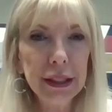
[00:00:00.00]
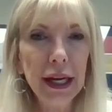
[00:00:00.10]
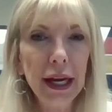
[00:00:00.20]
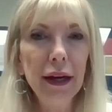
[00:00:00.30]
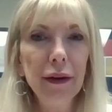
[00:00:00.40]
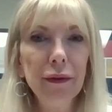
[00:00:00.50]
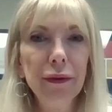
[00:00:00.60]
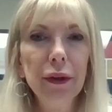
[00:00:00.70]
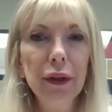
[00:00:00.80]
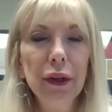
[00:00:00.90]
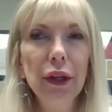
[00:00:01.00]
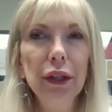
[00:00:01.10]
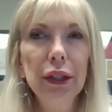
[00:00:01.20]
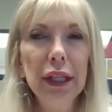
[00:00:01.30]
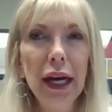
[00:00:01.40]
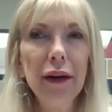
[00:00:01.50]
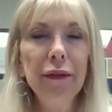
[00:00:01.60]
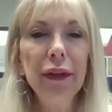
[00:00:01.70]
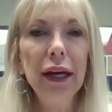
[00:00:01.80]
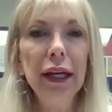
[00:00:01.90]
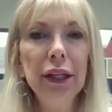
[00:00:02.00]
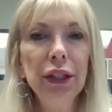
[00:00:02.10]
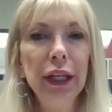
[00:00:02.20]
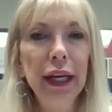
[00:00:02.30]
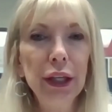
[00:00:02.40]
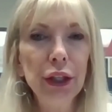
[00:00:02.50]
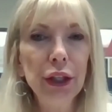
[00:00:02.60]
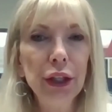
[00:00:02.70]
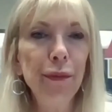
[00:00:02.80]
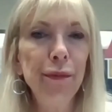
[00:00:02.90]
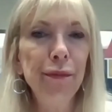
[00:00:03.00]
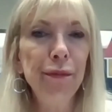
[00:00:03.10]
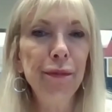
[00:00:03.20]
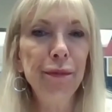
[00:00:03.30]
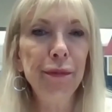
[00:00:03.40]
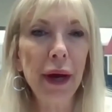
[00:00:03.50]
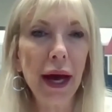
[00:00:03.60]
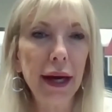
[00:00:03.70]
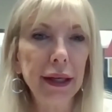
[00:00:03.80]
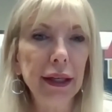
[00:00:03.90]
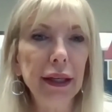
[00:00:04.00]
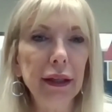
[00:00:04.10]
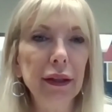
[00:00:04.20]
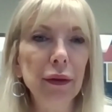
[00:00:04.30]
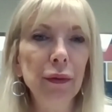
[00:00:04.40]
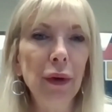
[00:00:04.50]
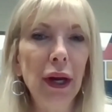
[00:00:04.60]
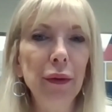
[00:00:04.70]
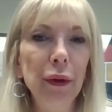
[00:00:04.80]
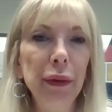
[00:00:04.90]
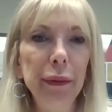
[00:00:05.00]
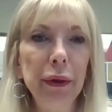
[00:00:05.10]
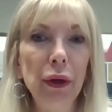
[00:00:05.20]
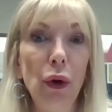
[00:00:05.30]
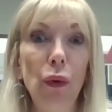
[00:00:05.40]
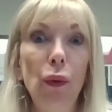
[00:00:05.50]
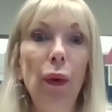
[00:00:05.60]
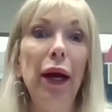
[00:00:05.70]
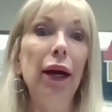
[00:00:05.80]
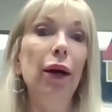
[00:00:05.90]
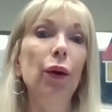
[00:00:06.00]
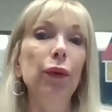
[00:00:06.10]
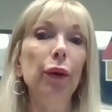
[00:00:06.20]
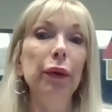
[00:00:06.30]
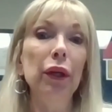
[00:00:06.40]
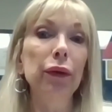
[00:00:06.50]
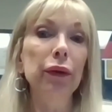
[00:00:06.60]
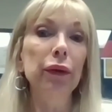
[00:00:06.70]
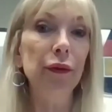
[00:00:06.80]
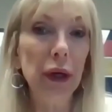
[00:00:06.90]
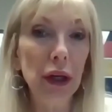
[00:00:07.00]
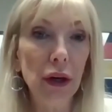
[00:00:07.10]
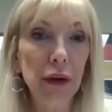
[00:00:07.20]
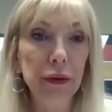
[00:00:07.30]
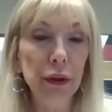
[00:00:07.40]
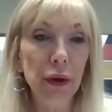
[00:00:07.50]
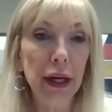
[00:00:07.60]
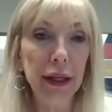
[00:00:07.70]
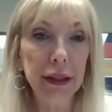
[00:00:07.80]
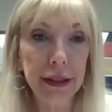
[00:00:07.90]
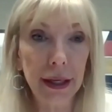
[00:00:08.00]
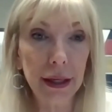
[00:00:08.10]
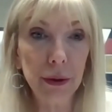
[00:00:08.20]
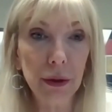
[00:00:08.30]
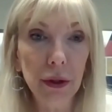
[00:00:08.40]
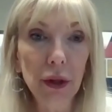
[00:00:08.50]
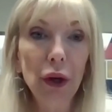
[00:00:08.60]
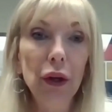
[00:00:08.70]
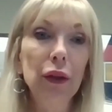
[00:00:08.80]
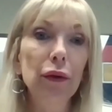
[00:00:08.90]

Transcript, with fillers: To have, to have that education backing, right? Where people go, wow, well, we only have one Harvard grad at the table.